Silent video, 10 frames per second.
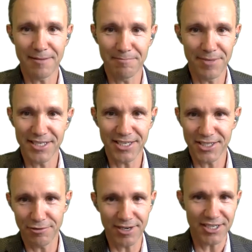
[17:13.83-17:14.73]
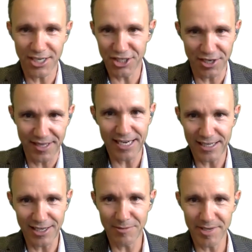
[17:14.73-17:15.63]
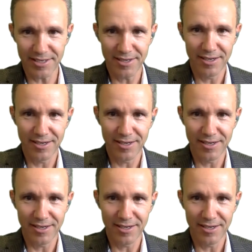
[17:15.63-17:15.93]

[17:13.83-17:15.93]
business. You want to touch on that a little bit?